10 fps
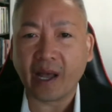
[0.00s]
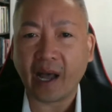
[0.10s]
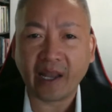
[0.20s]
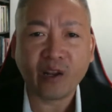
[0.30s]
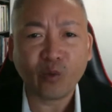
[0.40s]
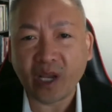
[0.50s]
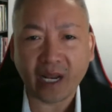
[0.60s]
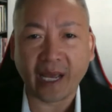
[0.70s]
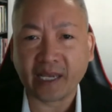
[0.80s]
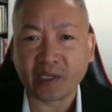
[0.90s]
I didn't
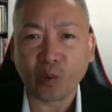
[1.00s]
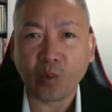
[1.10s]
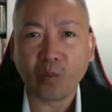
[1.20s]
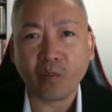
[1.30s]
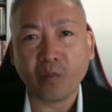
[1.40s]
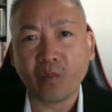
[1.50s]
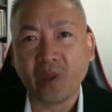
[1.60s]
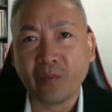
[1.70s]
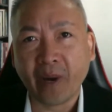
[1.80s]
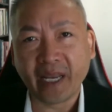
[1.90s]
realize
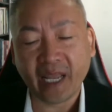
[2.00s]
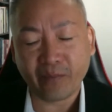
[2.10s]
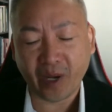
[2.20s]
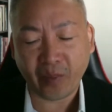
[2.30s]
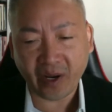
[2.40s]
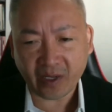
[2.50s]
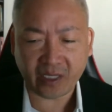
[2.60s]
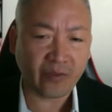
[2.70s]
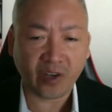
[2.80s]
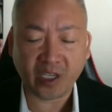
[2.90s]
that my parents'
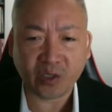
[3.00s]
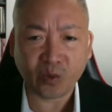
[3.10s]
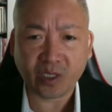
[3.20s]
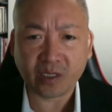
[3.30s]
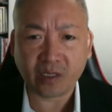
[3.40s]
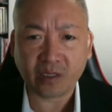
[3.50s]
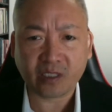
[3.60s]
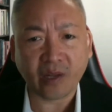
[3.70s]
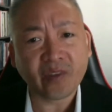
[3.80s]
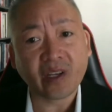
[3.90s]
definition was
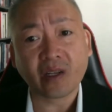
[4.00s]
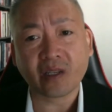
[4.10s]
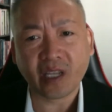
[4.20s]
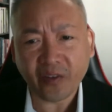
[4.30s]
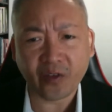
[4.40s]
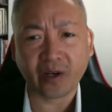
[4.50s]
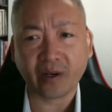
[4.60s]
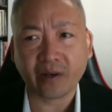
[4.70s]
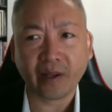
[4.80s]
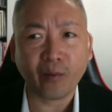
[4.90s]
something different
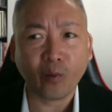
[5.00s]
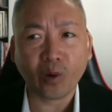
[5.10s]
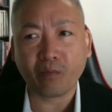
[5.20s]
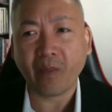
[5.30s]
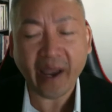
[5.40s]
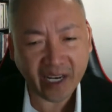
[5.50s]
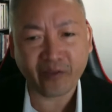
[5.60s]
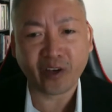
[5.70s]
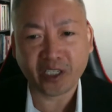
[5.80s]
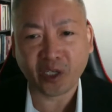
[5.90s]
than what my
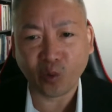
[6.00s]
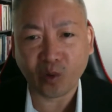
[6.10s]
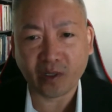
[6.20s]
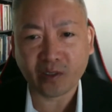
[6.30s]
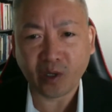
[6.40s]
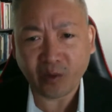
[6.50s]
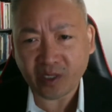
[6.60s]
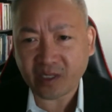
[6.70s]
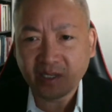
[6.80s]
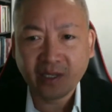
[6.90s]
definition was. So it
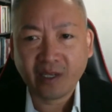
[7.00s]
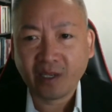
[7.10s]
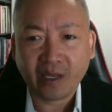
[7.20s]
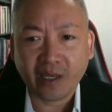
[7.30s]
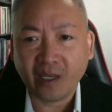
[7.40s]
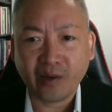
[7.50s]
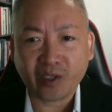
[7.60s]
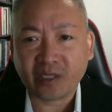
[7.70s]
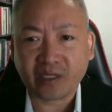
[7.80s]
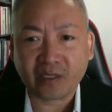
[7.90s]

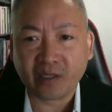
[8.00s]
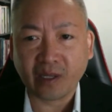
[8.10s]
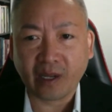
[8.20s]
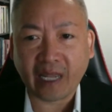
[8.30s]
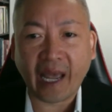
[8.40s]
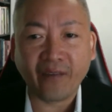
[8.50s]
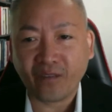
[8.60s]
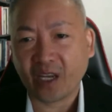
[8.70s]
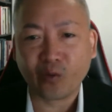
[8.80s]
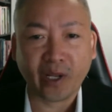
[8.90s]
was a
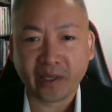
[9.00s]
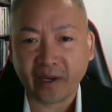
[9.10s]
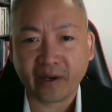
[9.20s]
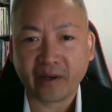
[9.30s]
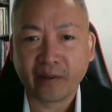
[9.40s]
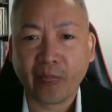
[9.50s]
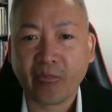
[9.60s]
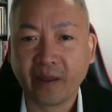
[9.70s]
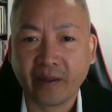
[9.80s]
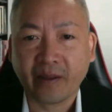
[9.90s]
conflict right there.
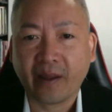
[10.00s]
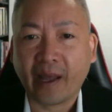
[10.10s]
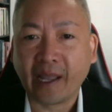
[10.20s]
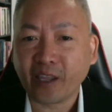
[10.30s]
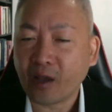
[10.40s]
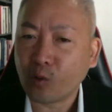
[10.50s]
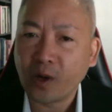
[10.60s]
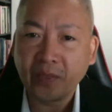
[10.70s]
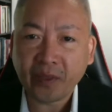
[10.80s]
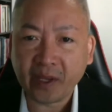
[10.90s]
I thought
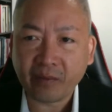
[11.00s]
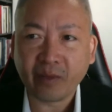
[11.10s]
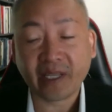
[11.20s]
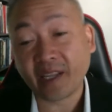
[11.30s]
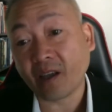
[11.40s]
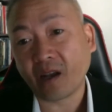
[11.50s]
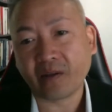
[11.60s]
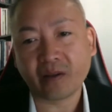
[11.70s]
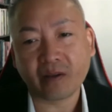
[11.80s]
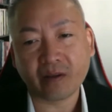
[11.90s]
one thing, but they thought
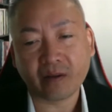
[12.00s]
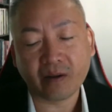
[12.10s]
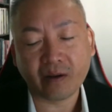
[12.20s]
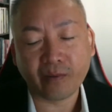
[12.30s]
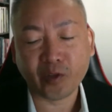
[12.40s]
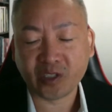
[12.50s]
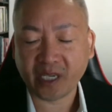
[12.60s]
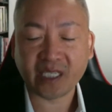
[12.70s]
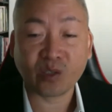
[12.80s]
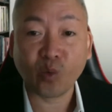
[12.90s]
of
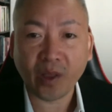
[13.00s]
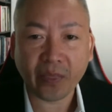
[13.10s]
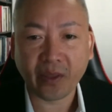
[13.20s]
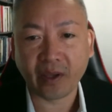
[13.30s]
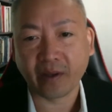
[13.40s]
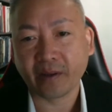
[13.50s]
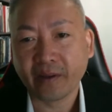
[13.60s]
success as one thing.